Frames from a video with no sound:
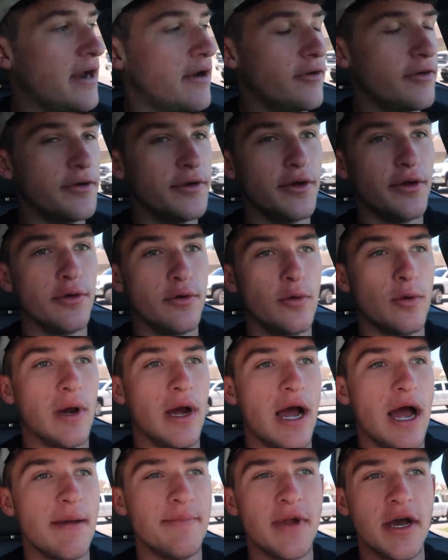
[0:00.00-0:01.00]
I don't know,
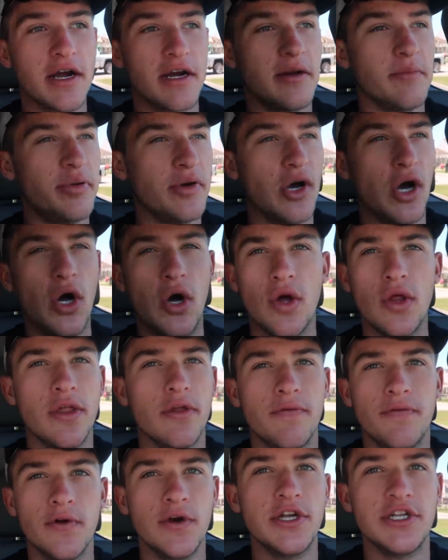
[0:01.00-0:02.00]
I'm not gonna put all
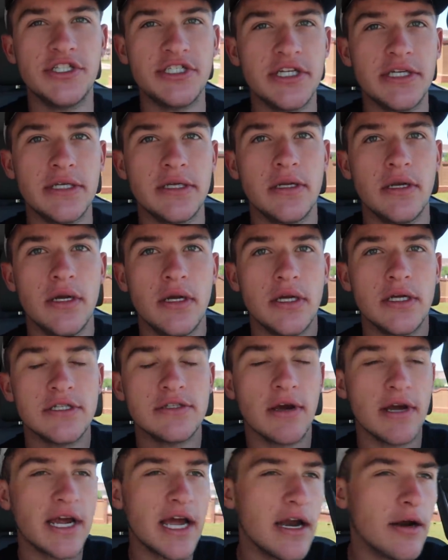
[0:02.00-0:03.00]
the footage in,
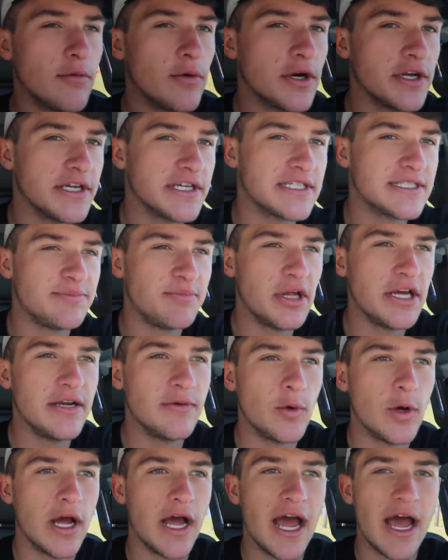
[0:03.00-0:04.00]
so I kinda wanna
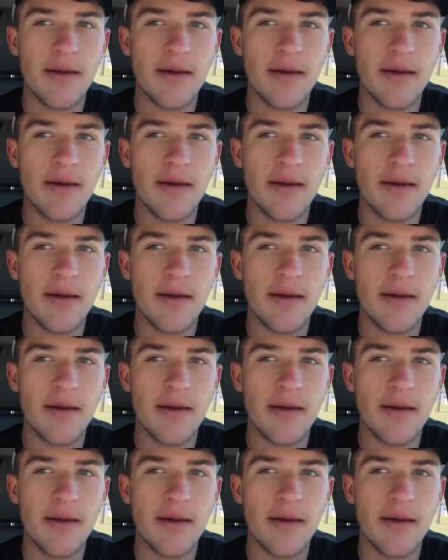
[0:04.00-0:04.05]
explain what